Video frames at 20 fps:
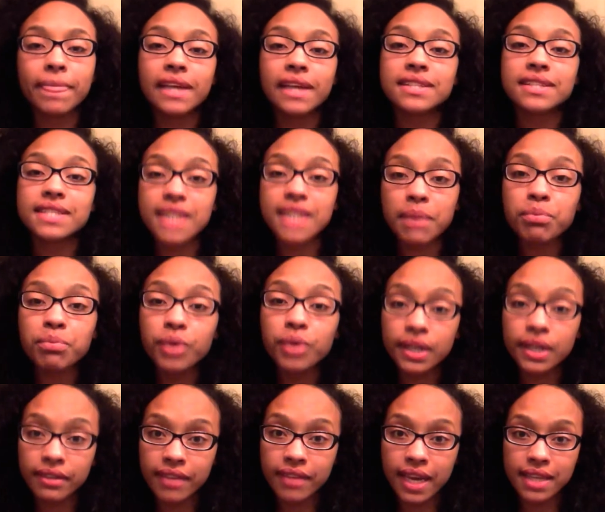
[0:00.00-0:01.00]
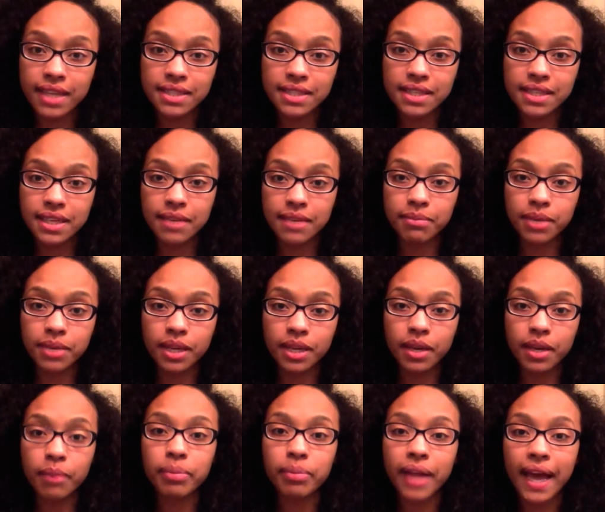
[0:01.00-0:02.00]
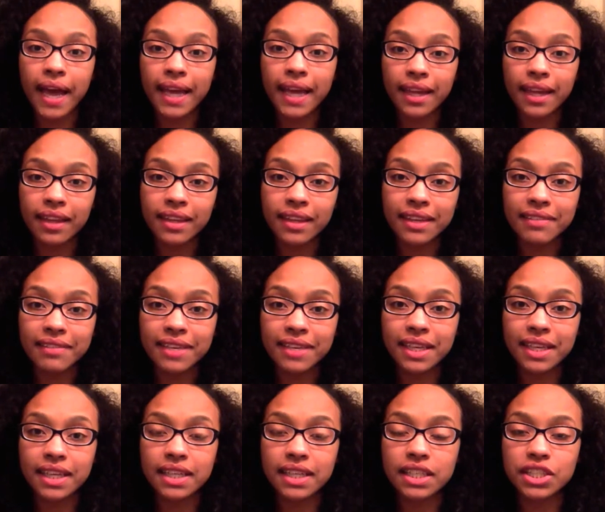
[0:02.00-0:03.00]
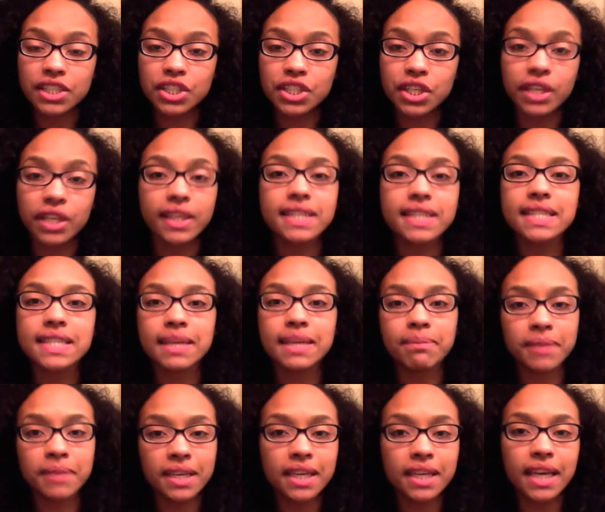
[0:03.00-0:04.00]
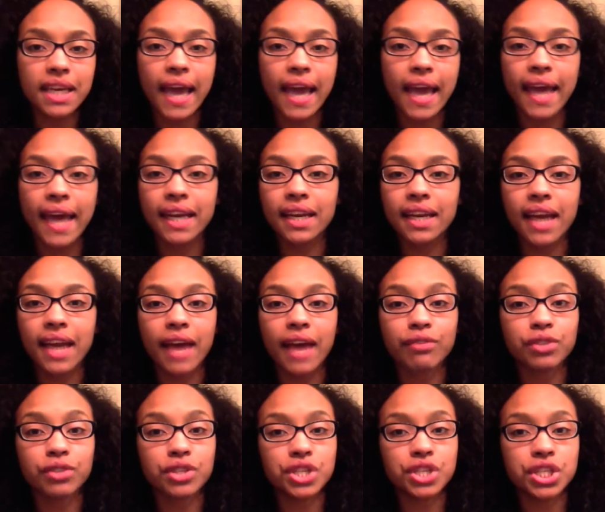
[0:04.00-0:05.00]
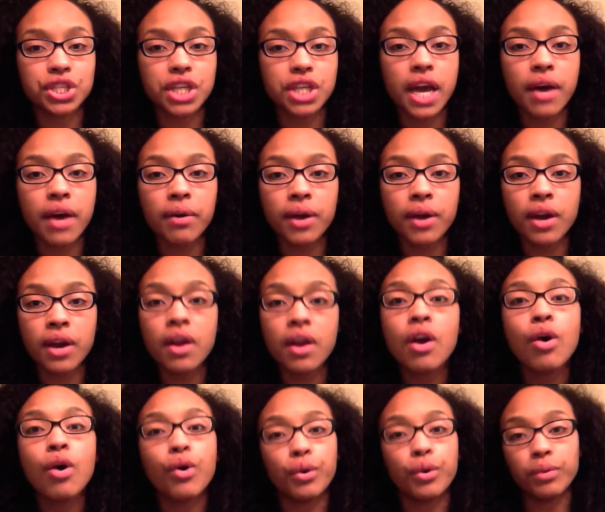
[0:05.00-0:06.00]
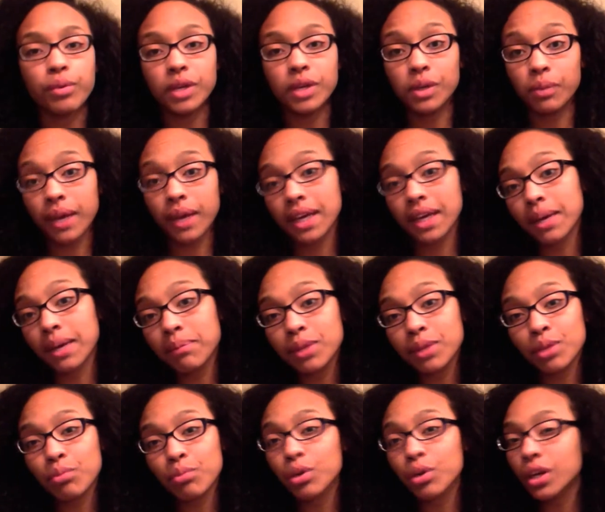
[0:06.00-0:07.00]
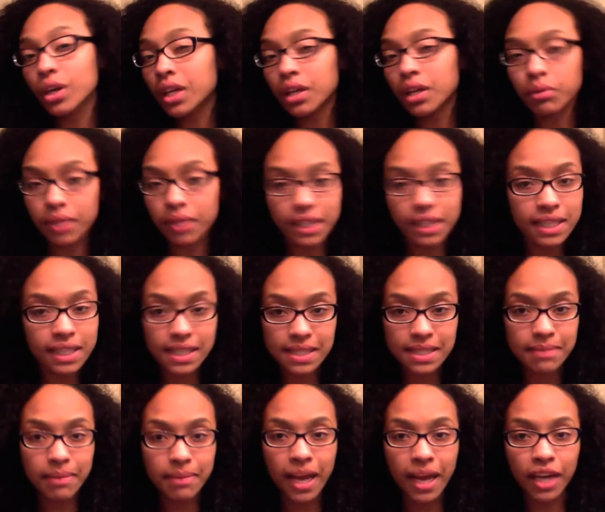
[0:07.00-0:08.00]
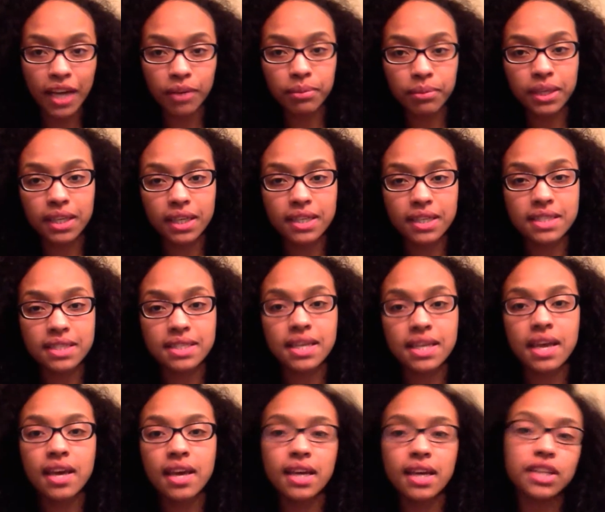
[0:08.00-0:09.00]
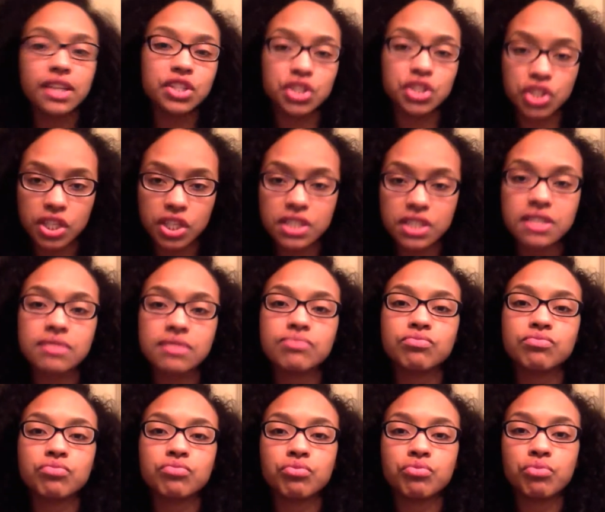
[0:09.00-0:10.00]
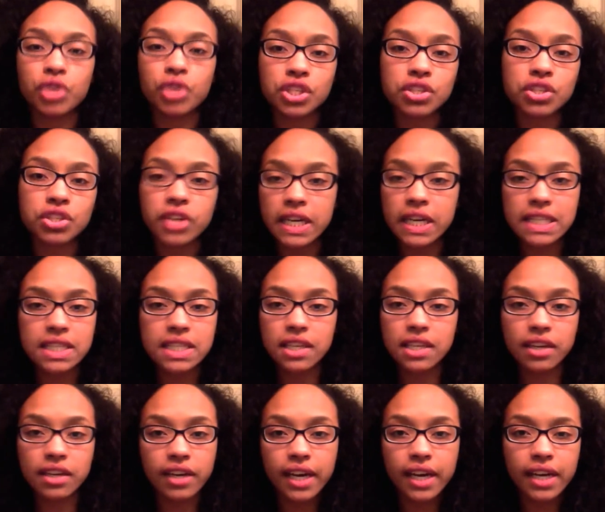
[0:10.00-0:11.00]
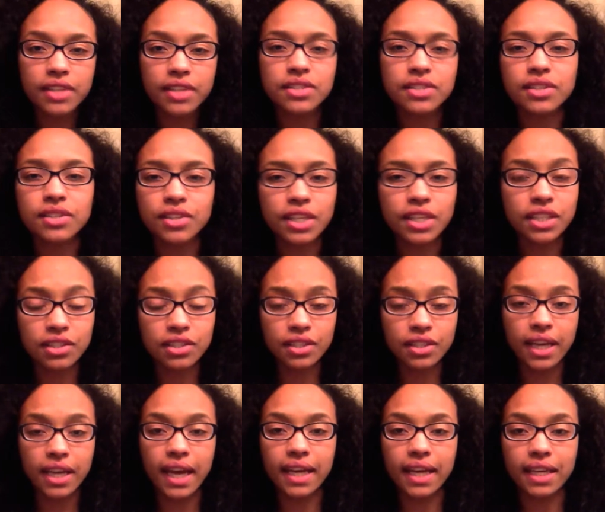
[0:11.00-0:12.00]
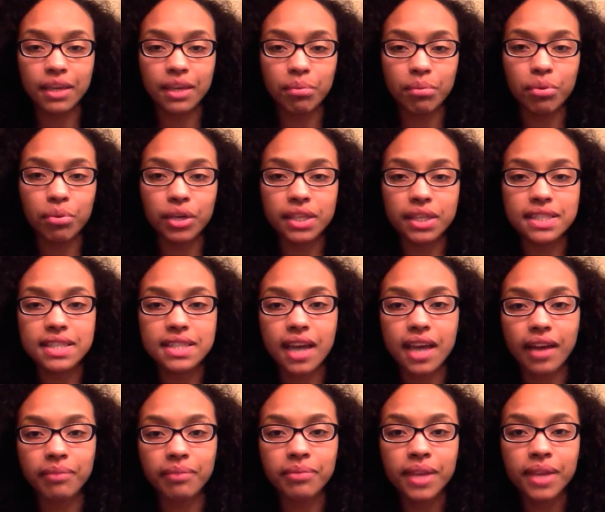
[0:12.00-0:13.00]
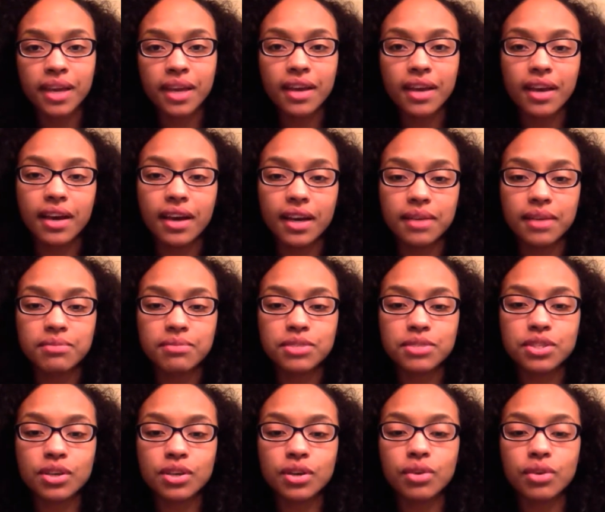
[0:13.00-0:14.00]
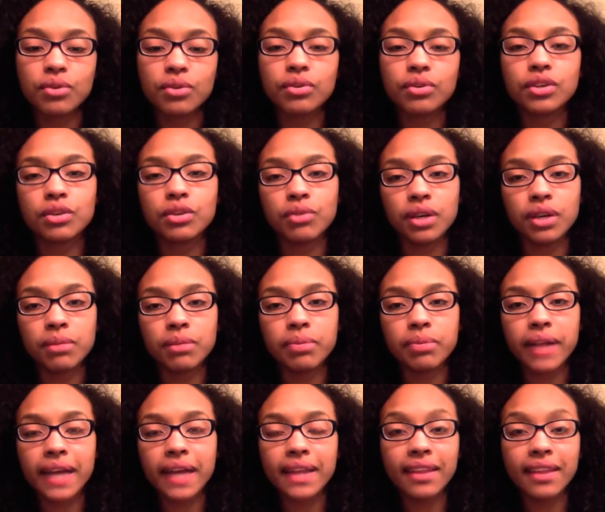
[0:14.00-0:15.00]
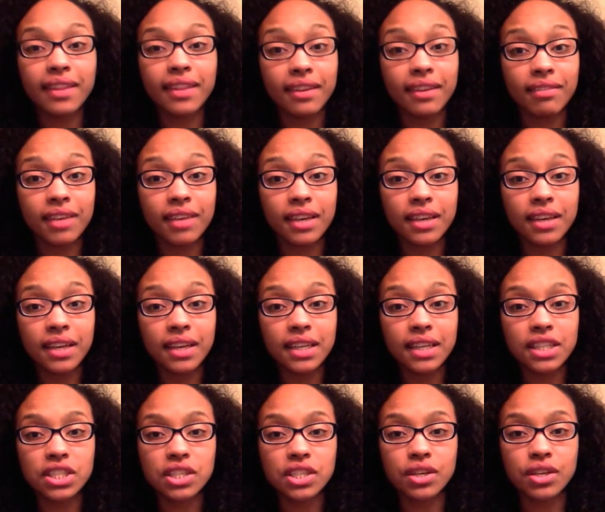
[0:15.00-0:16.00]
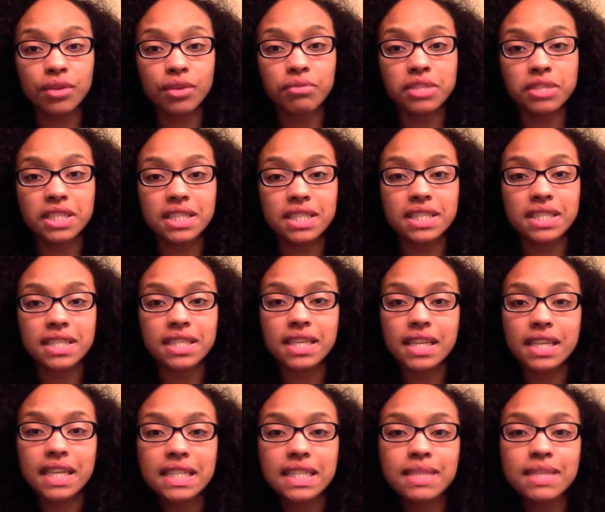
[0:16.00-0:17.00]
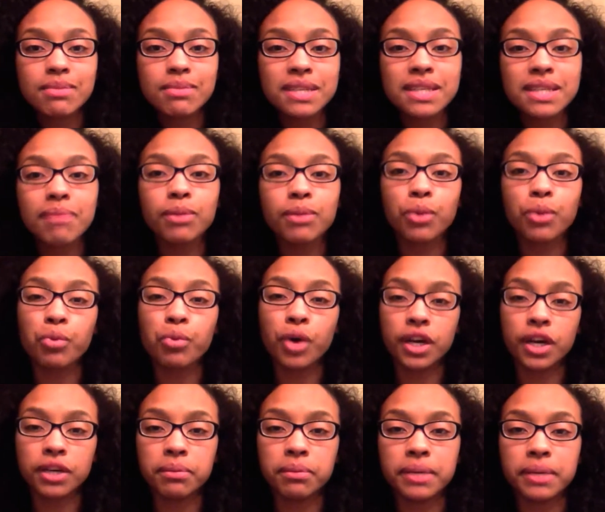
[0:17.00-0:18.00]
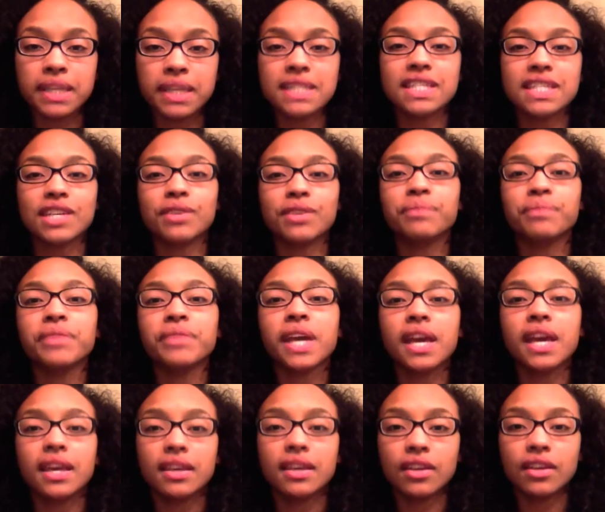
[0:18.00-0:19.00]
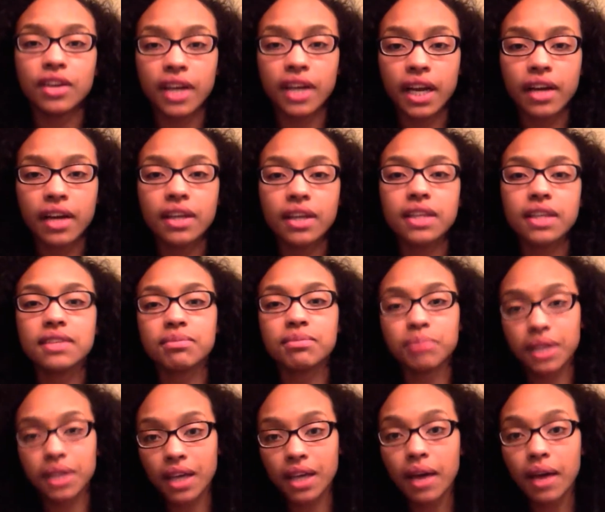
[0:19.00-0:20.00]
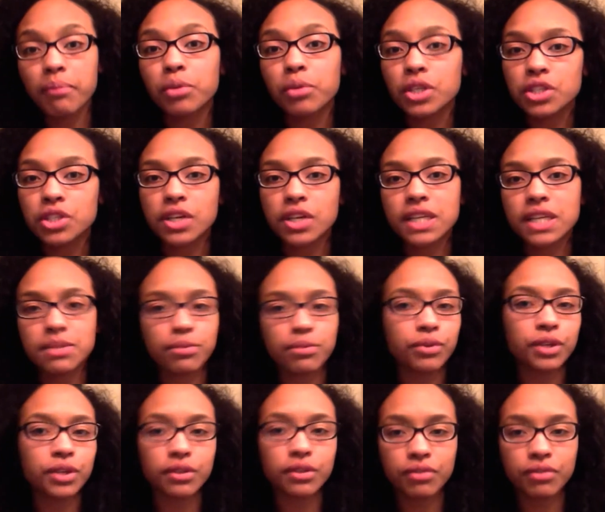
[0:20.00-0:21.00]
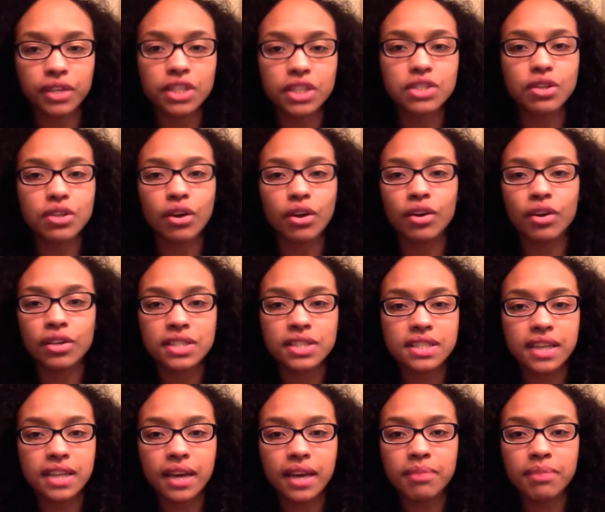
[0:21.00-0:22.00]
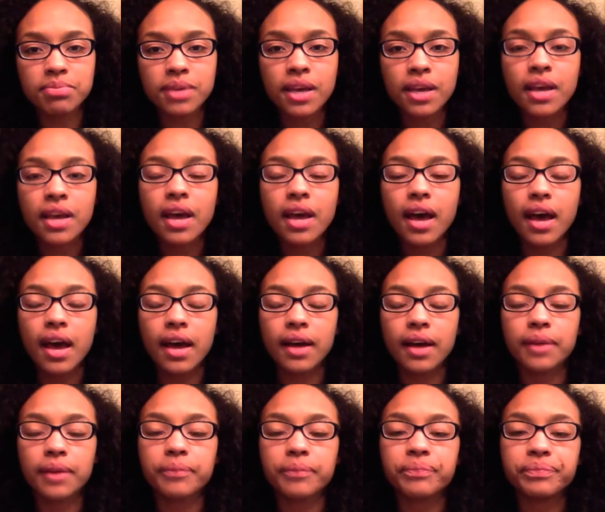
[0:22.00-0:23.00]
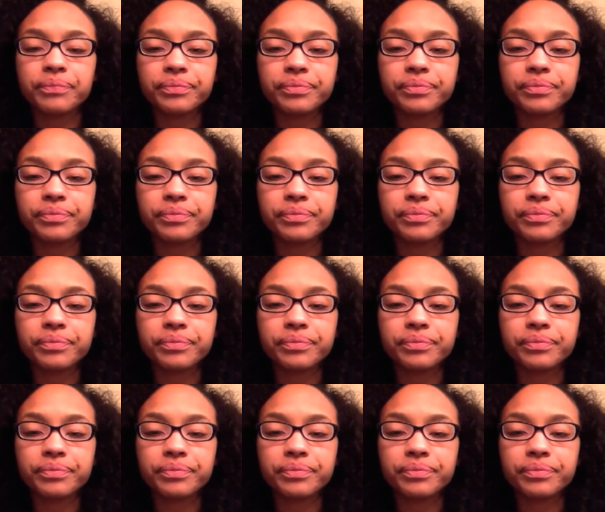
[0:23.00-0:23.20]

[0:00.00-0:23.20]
step one of that is going to be applying a leave-in conditioner. And this can be added after you shower or when you wake up in the morning. It really doesn't matter because it's just moisturizing your hair, so you can do it at any point in time. So you want to apply the leave-in conditioner, which needs to be something water-based so your hair can become moisturized before you finish the whole step. And